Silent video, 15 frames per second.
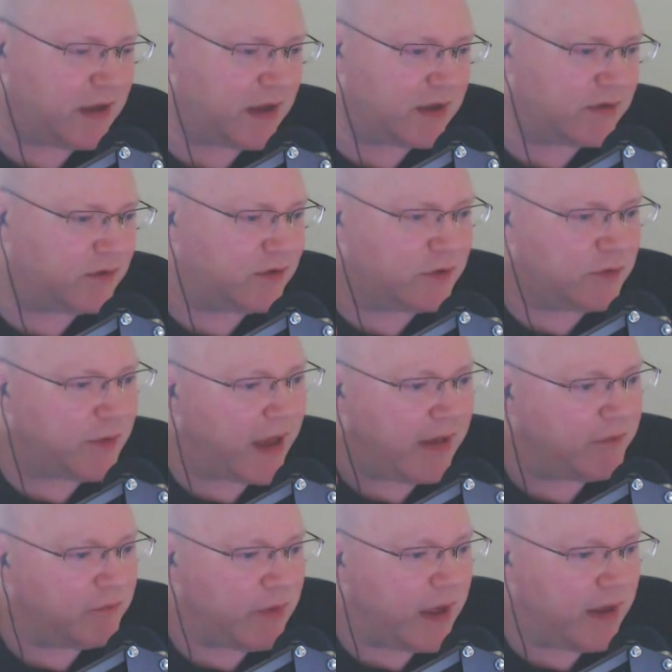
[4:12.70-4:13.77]
don't know
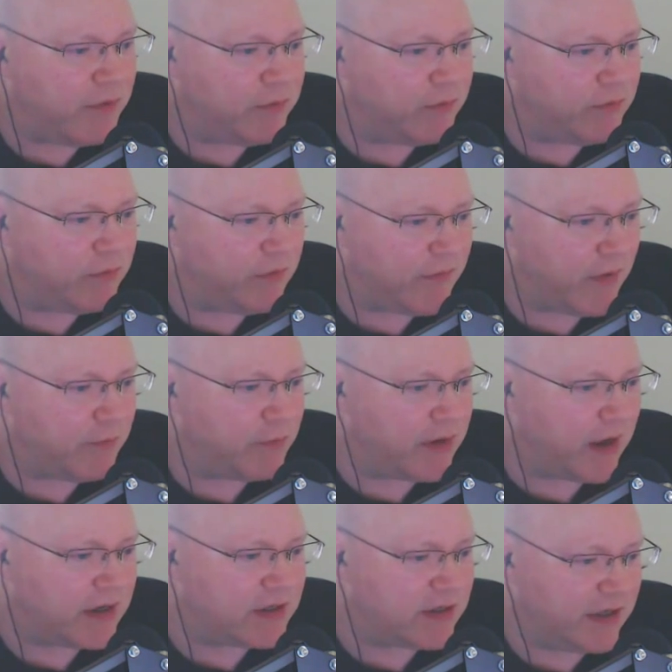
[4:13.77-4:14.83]
where
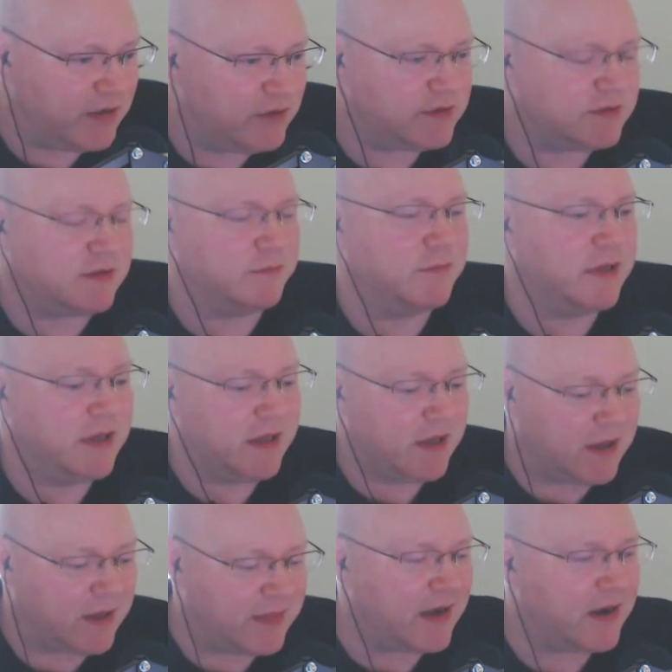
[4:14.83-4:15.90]
would actually use them.
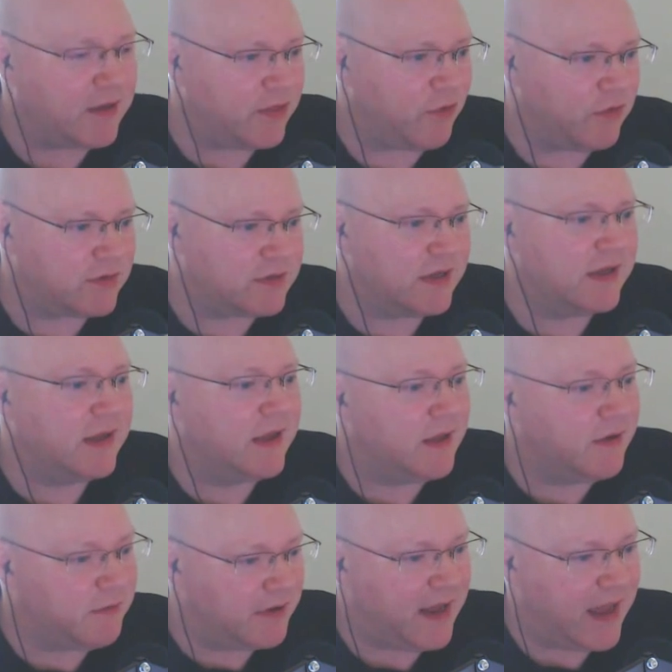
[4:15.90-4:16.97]
And then I thought,
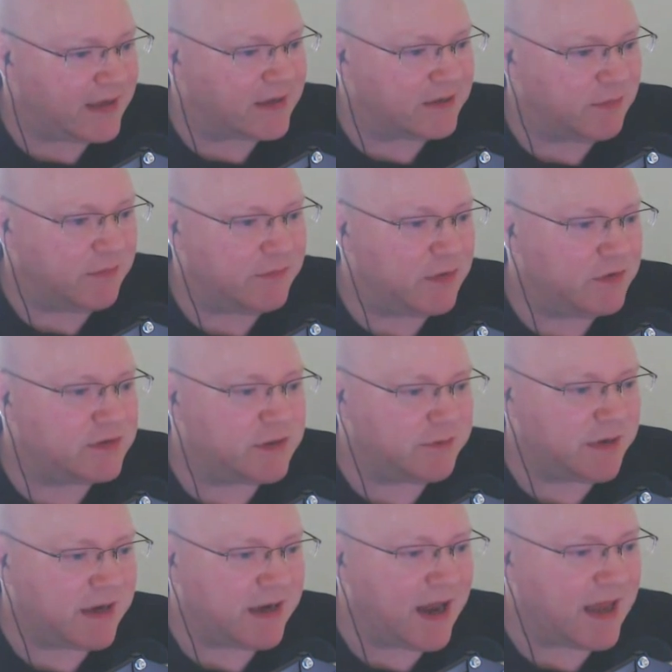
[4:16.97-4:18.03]
well, yes, we've used
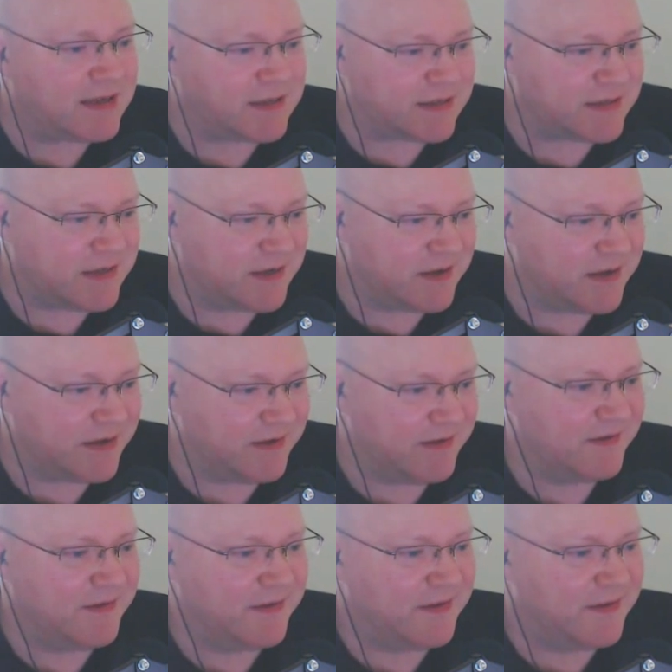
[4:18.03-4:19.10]
them in glasses,
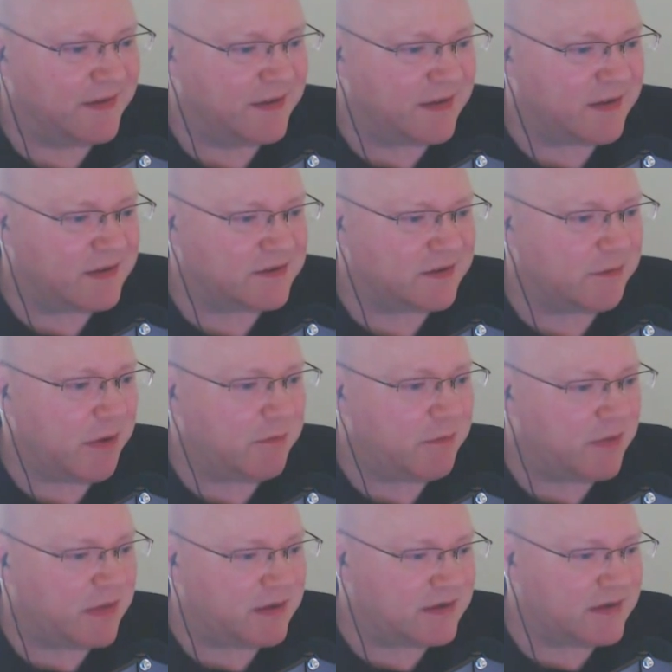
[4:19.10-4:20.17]
because you
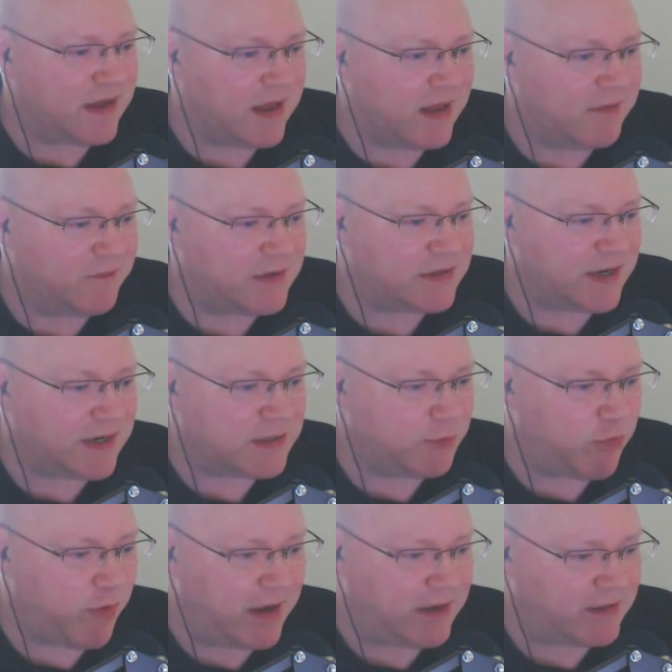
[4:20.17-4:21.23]
remember that Vision
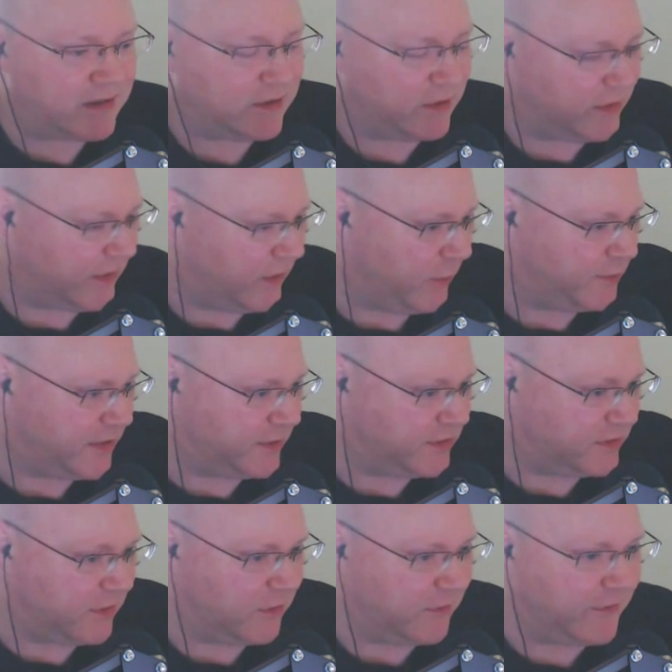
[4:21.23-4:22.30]
Express, or their
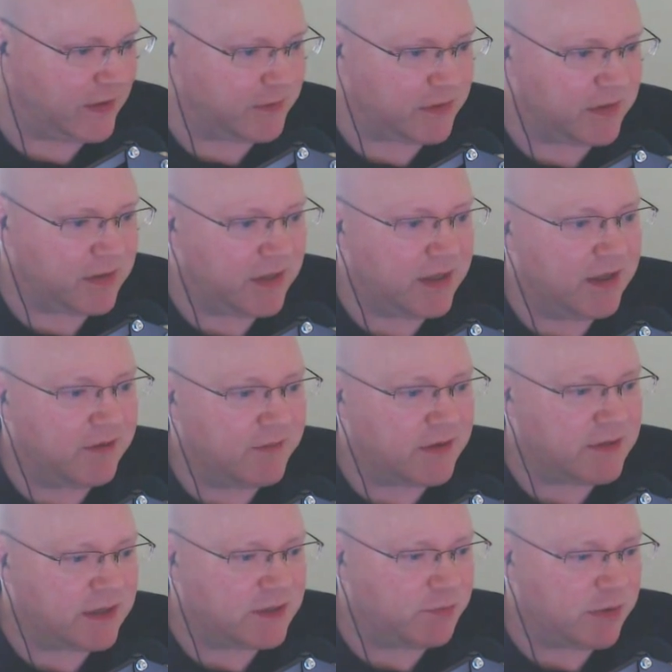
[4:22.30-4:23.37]
opticians are available.
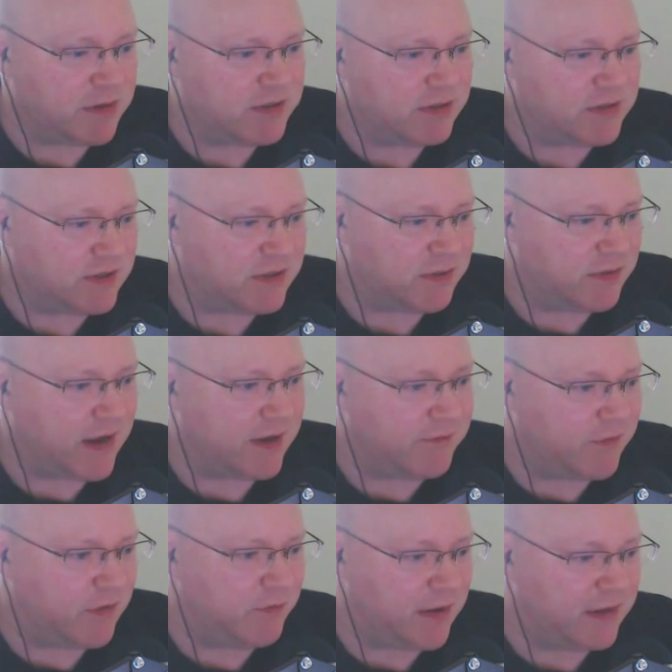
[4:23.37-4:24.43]
Vision Express used to do an
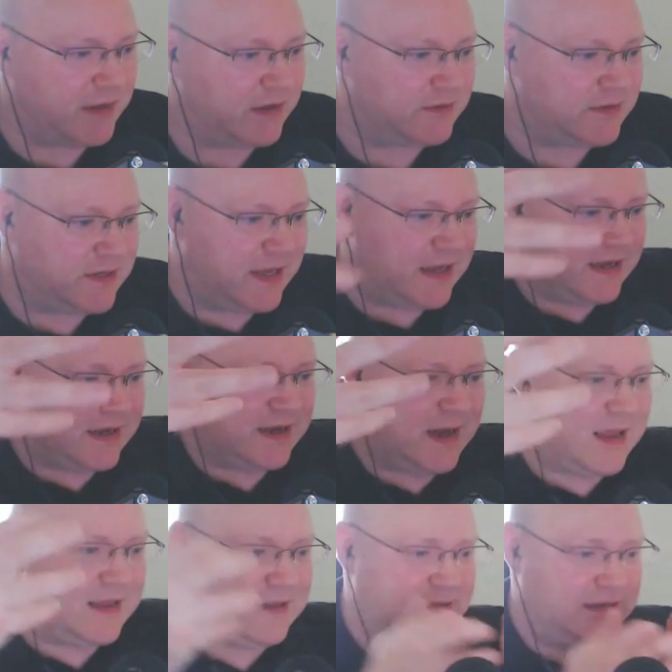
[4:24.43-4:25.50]
advert where you take a
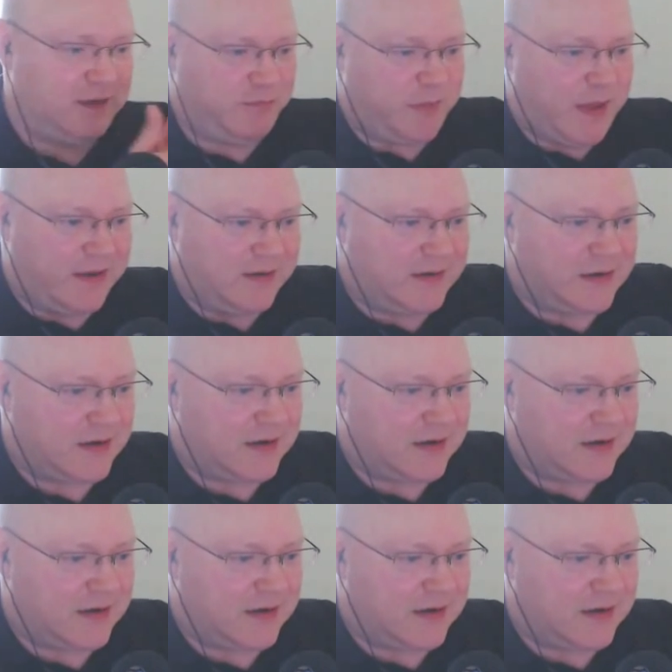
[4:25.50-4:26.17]
glass and you bend